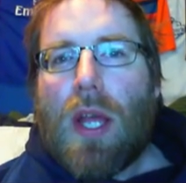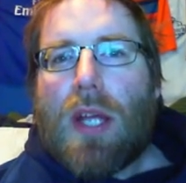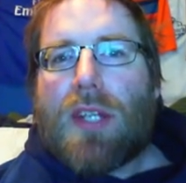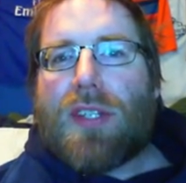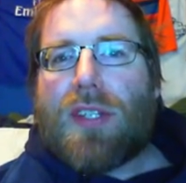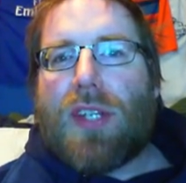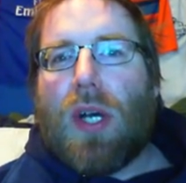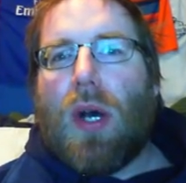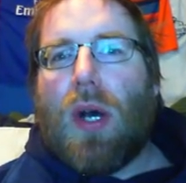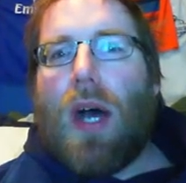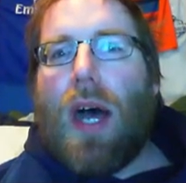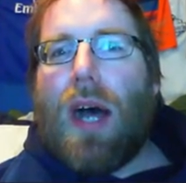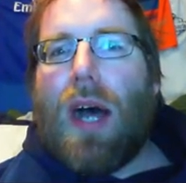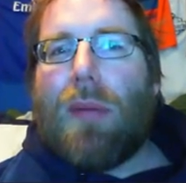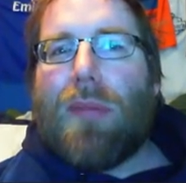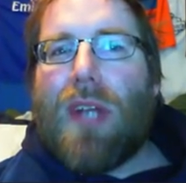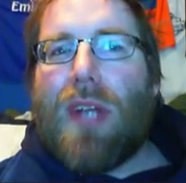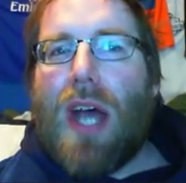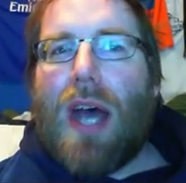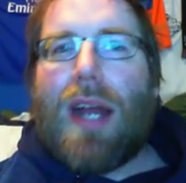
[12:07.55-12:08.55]
So
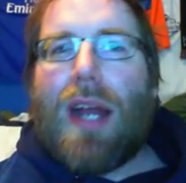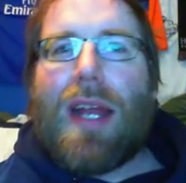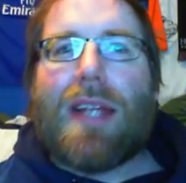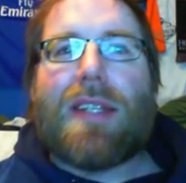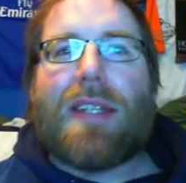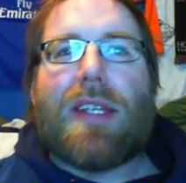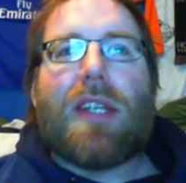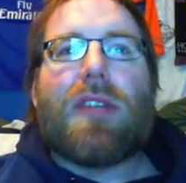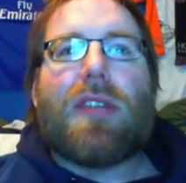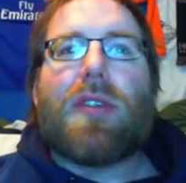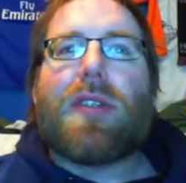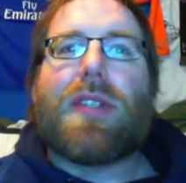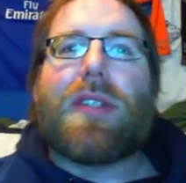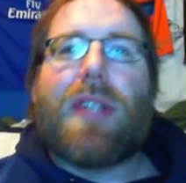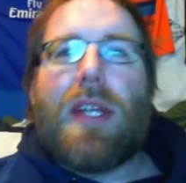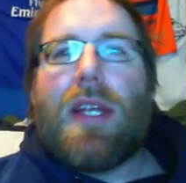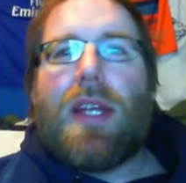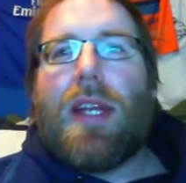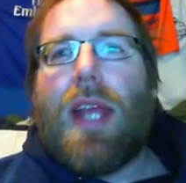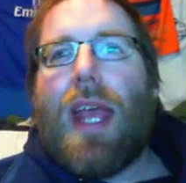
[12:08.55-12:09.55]
I'm not as
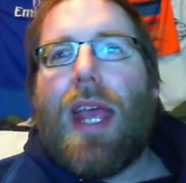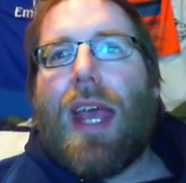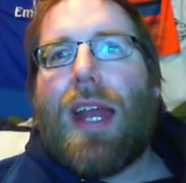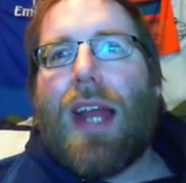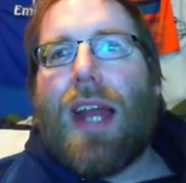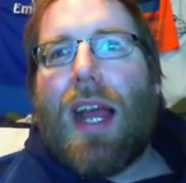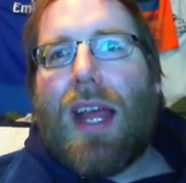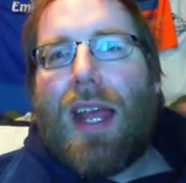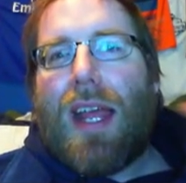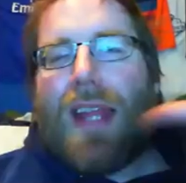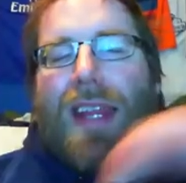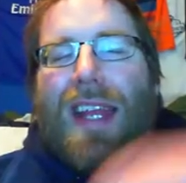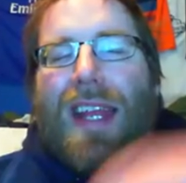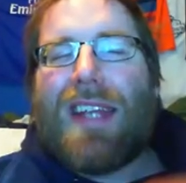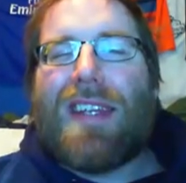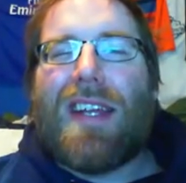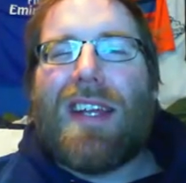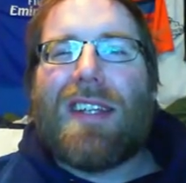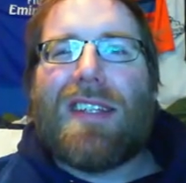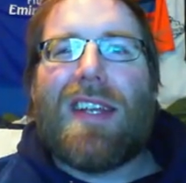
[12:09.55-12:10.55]
interested, and I
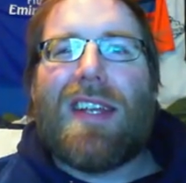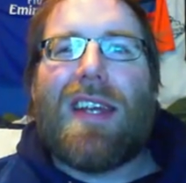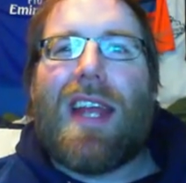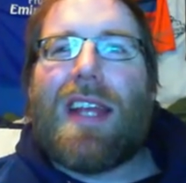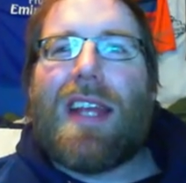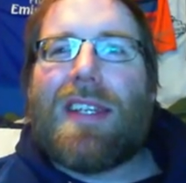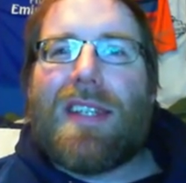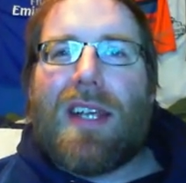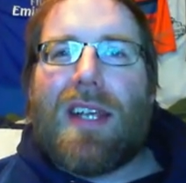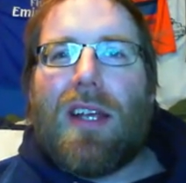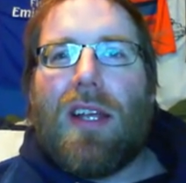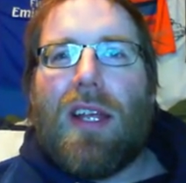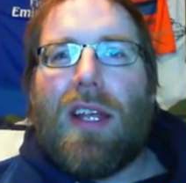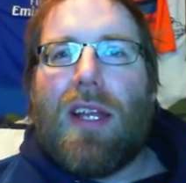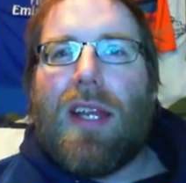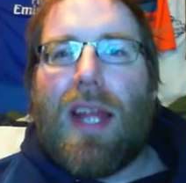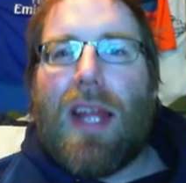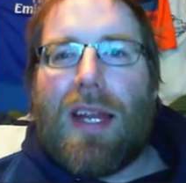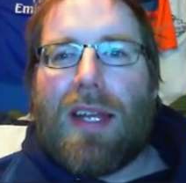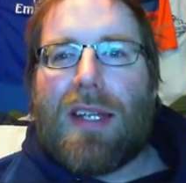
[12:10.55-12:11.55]
that doesn't necessarily
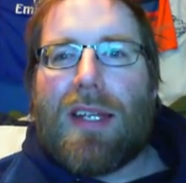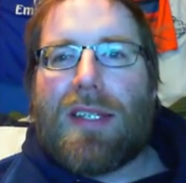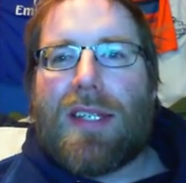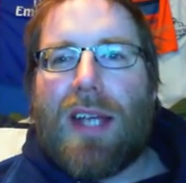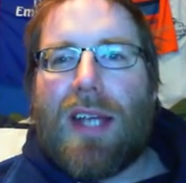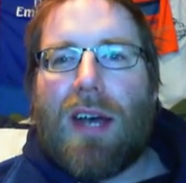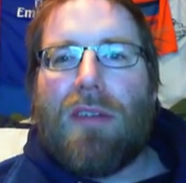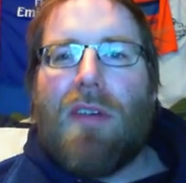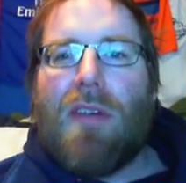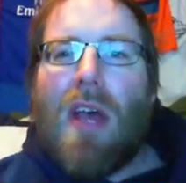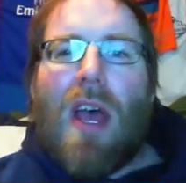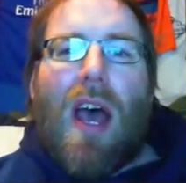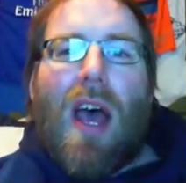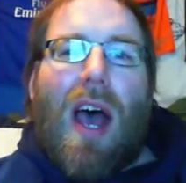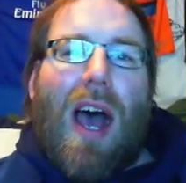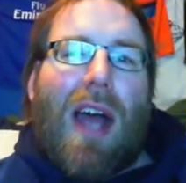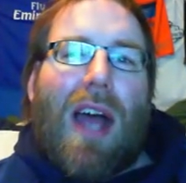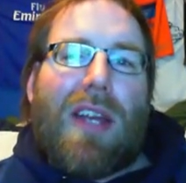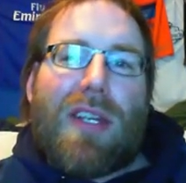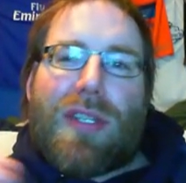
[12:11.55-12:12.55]
lend itself.
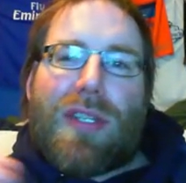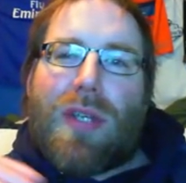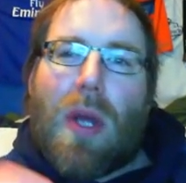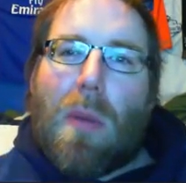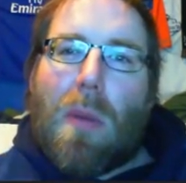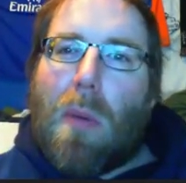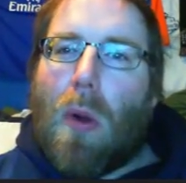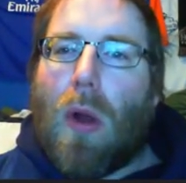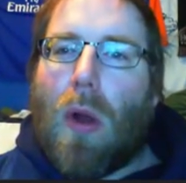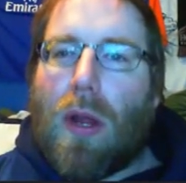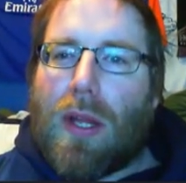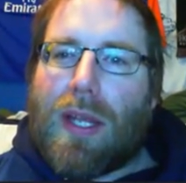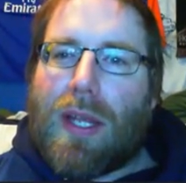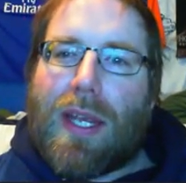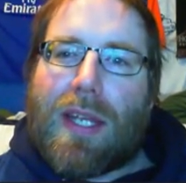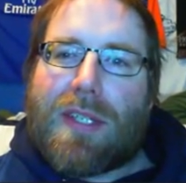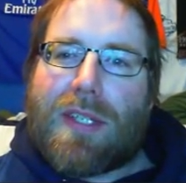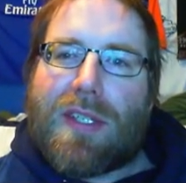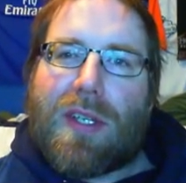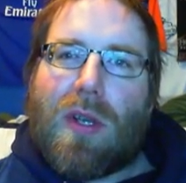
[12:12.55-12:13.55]
I just hope Hoilett
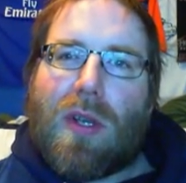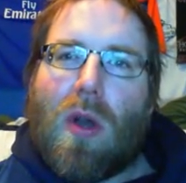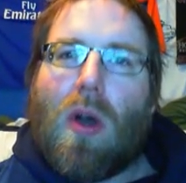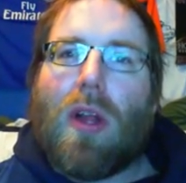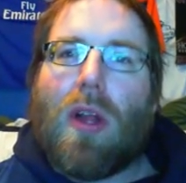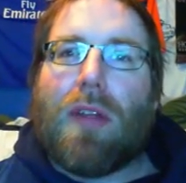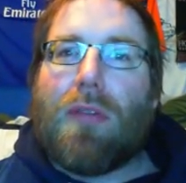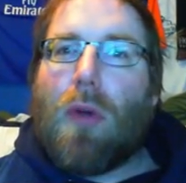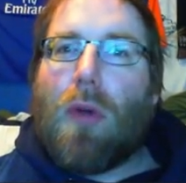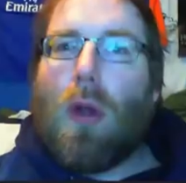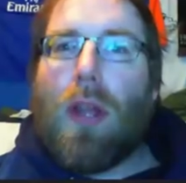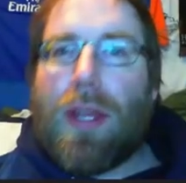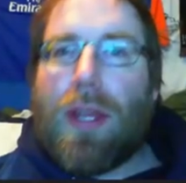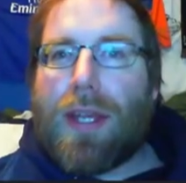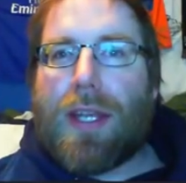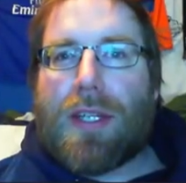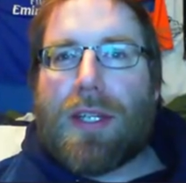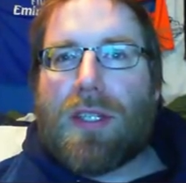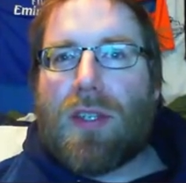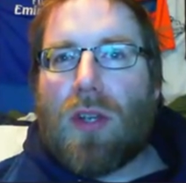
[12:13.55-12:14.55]
gets the goal. If Hoilett
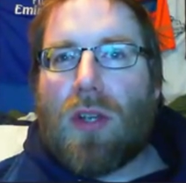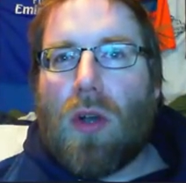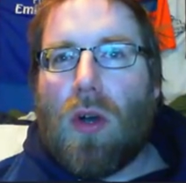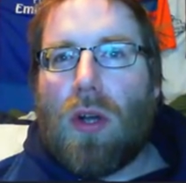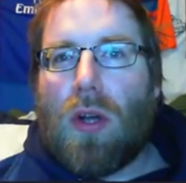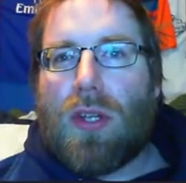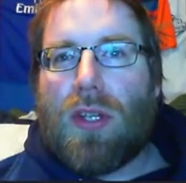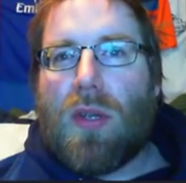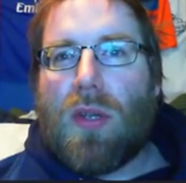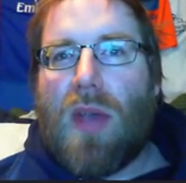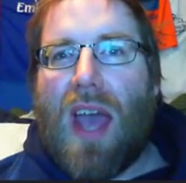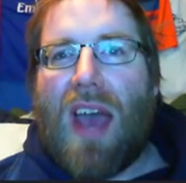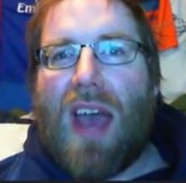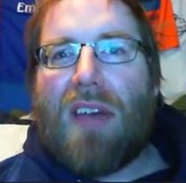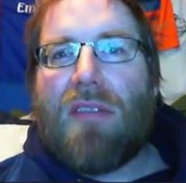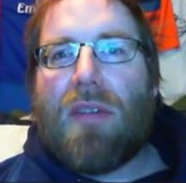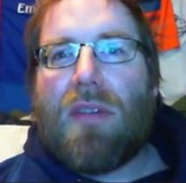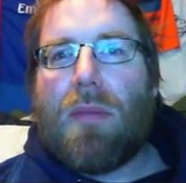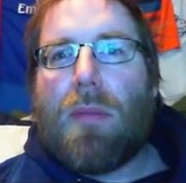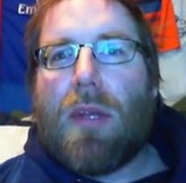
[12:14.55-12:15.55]
gets the goal and you
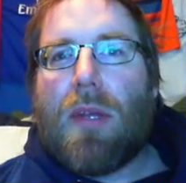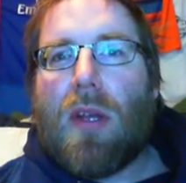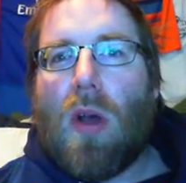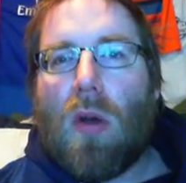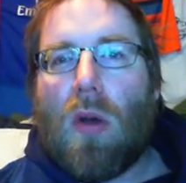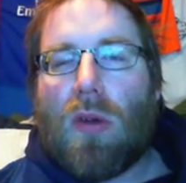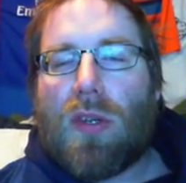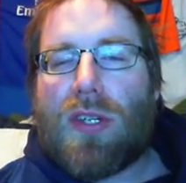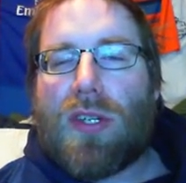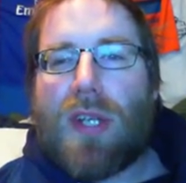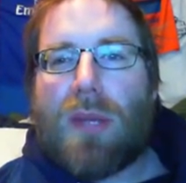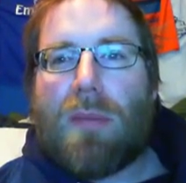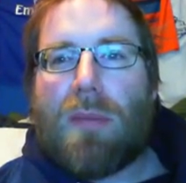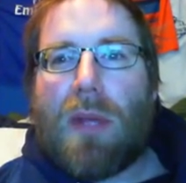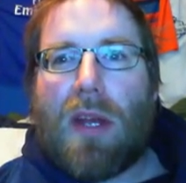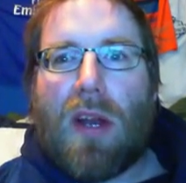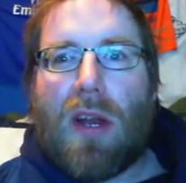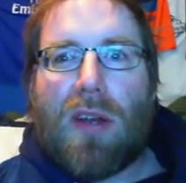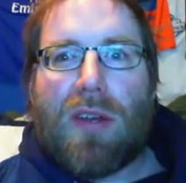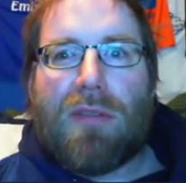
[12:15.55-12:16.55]
have him in ownership
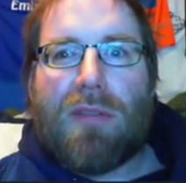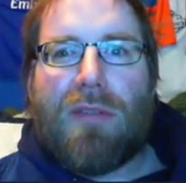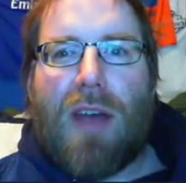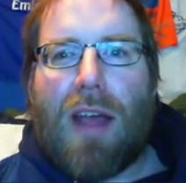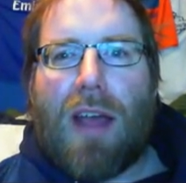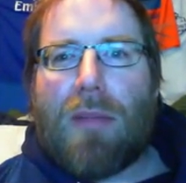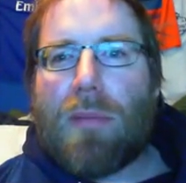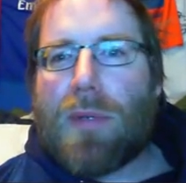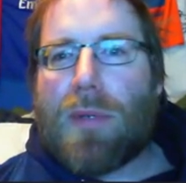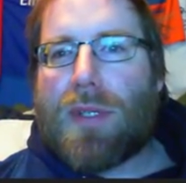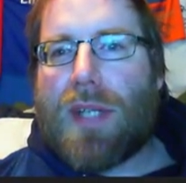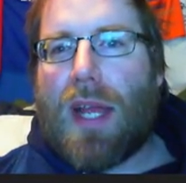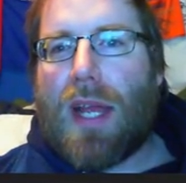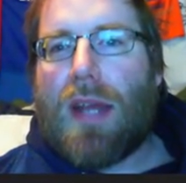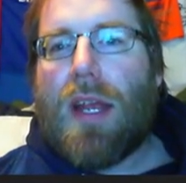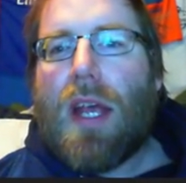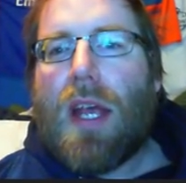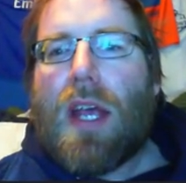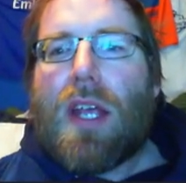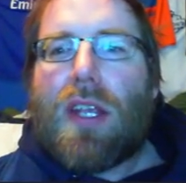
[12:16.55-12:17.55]
at under five
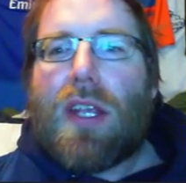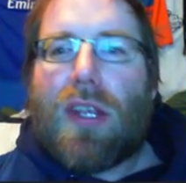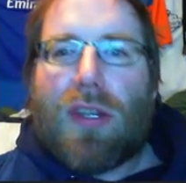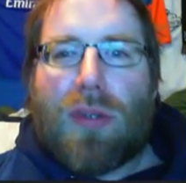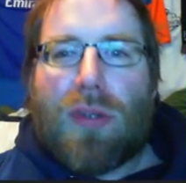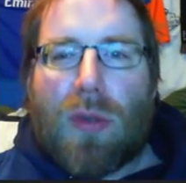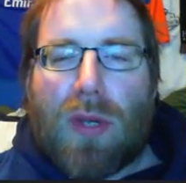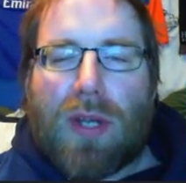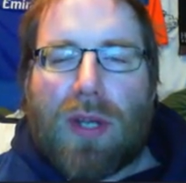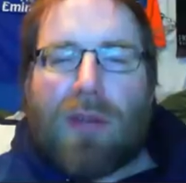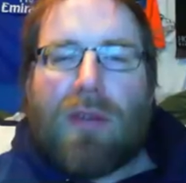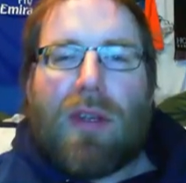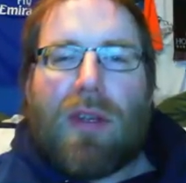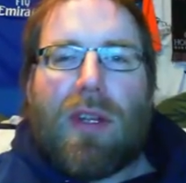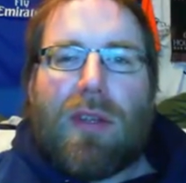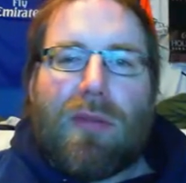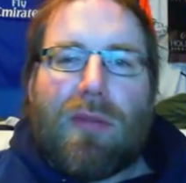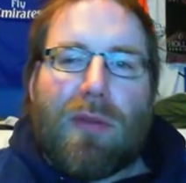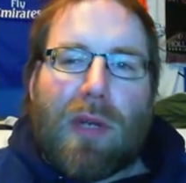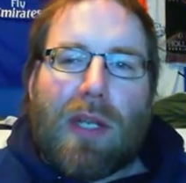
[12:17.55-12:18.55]
percent, you're doing
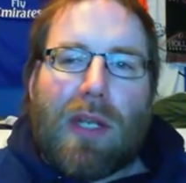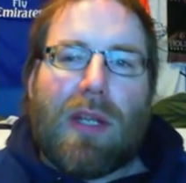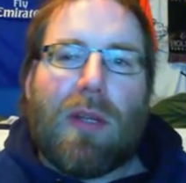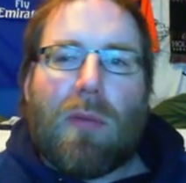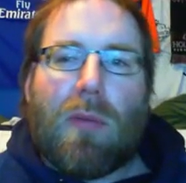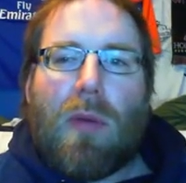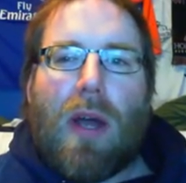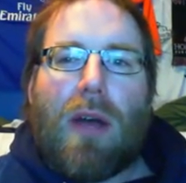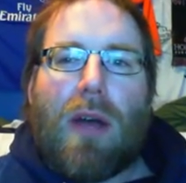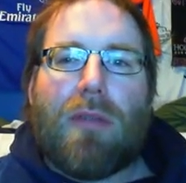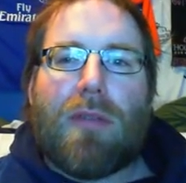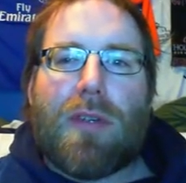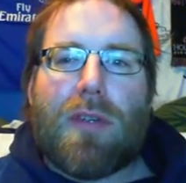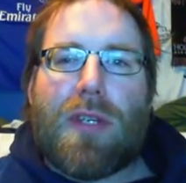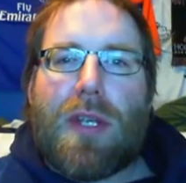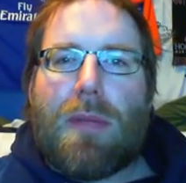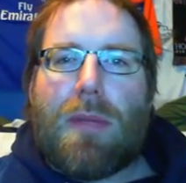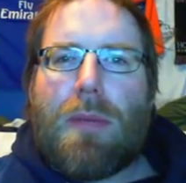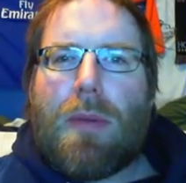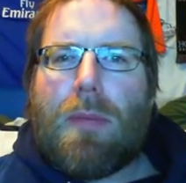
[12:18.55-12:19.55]
really, really well for
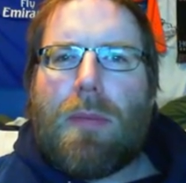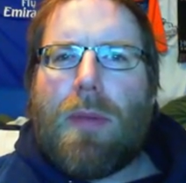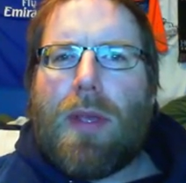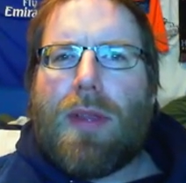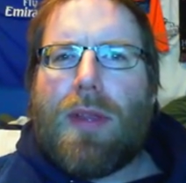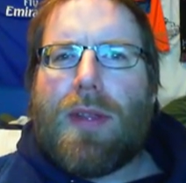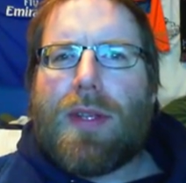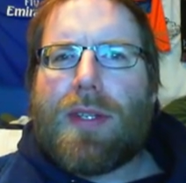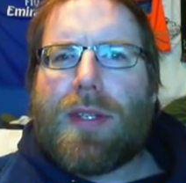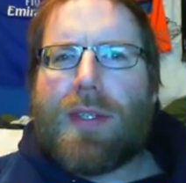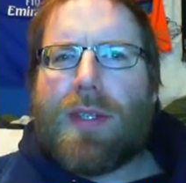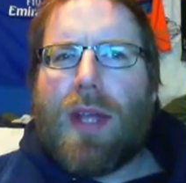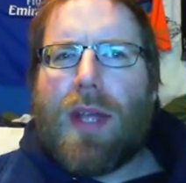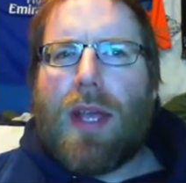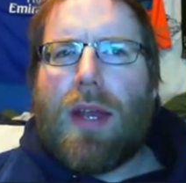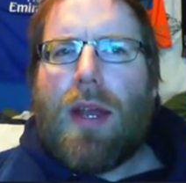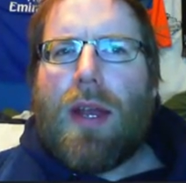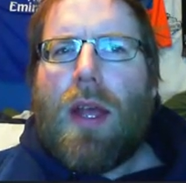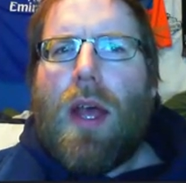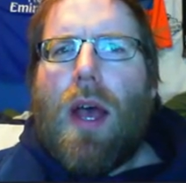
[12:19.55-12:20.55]
G P P this
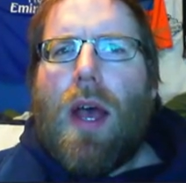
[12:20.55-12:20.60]
slate.